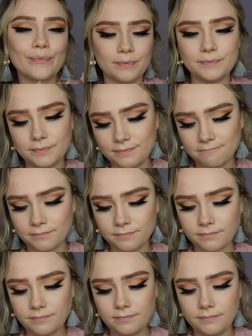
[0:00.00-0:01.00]
Now with
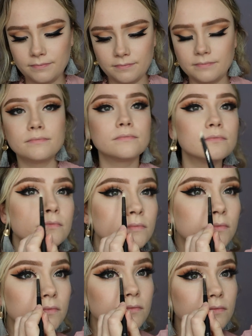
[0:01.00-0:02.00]
a Morphe
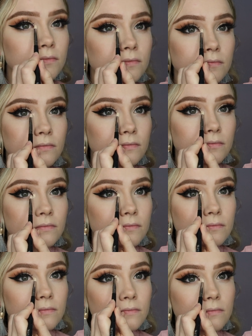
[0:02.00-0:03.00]
M431
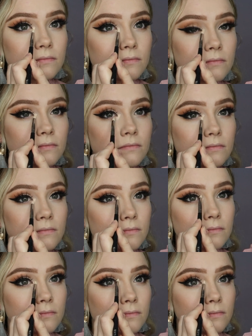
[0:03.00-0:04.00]
and the shade Wink
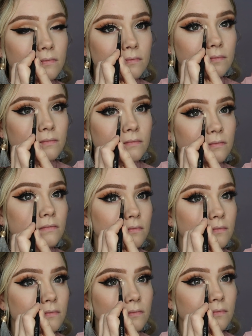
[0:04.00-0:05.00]
Wink, I'm just going to
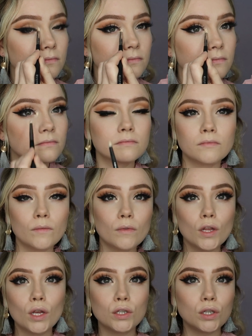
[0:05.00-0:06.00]
plant that right on my
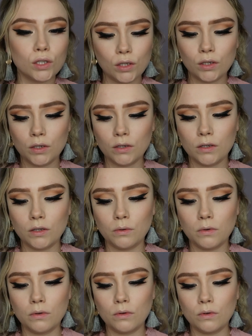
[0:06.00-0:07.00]
inner corner and give it
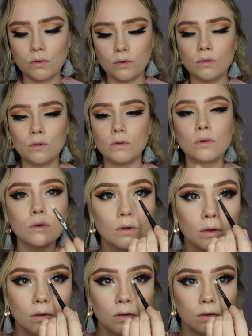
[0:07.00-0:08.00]
a nice little
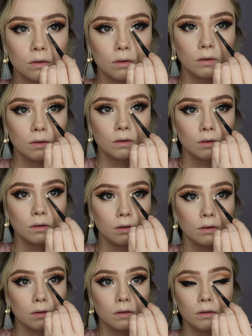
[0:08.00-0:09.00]
sparkle
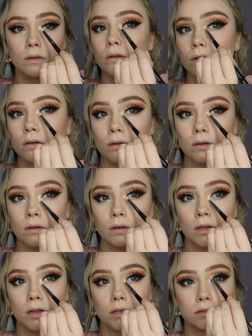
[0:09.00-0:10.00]
and just
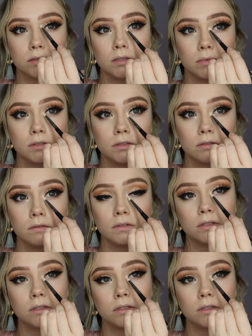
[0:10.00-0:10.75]
cutesify it up.